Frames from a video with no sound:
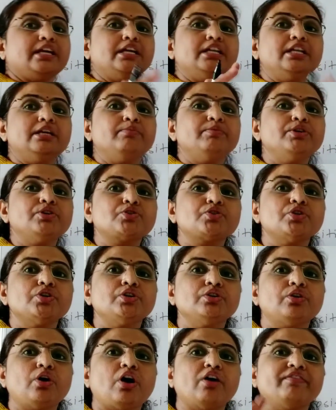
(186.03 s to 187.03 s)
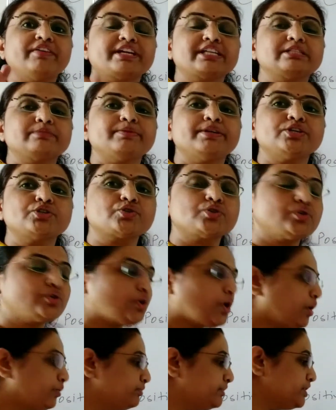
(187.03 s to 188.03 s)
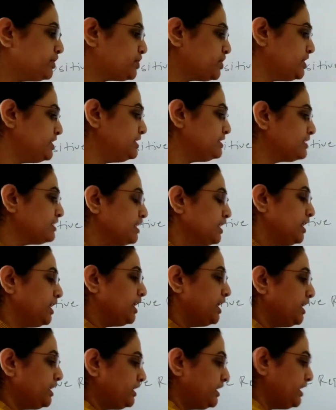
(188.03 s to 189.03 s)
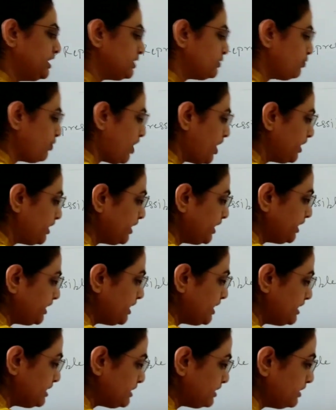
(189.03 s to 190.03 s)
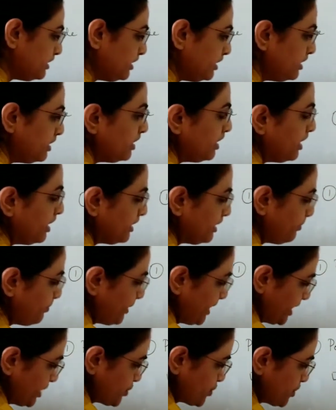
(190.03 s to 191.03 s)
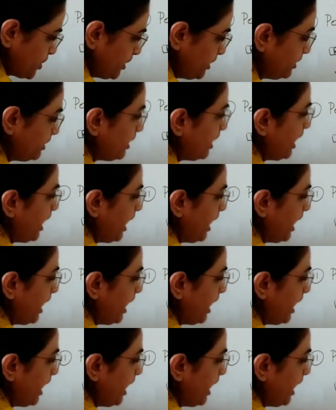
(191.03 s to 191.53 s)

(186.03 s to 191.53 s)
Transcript: inhibition of expression of the genes, it is what? It is the repression.